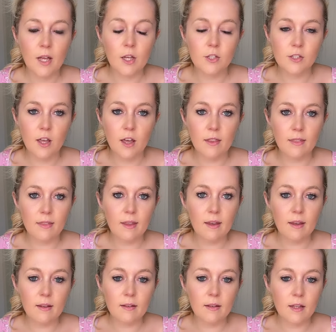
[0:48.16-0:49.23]
a certain
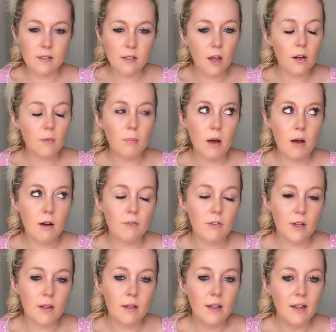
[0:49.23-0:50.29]
thing, a certain part of
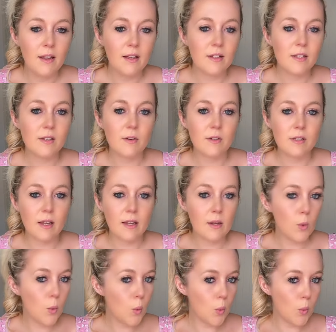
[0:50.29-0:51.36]
it. So I was
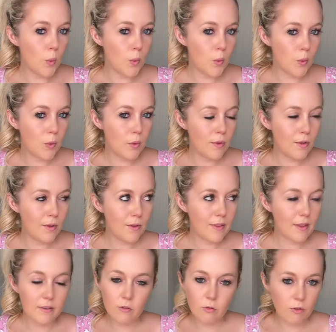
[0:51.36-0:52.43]
like, ooh,
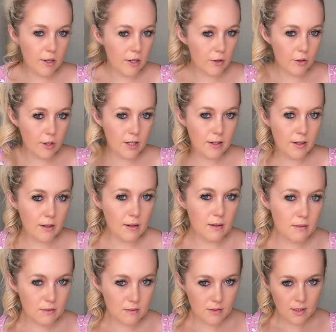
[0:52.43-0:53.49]
that's a really good idea.
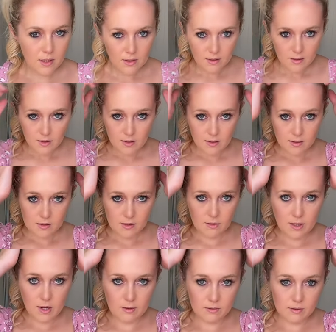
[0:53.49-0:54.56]
So
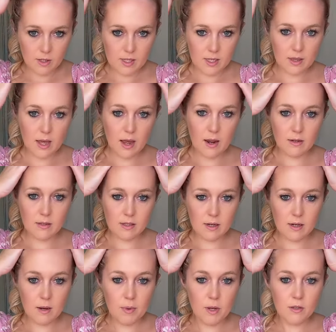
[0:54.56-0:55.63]
yeah, so I did that,
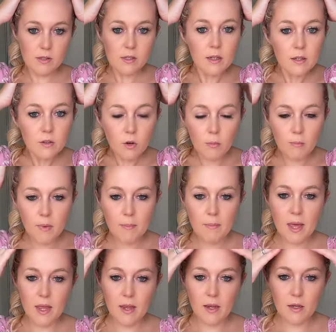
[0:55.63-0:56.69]
and I posted it on my
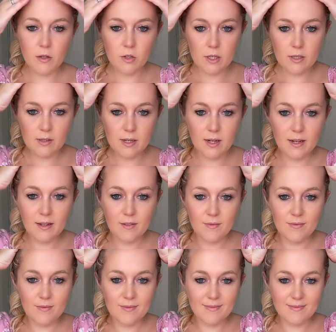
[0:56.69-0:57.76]
page yesterday.
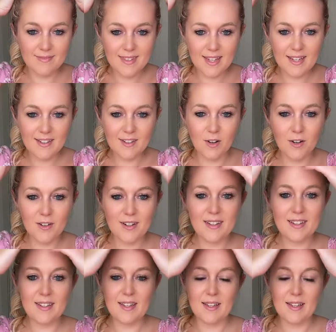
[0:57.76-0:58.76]
Ding-dong.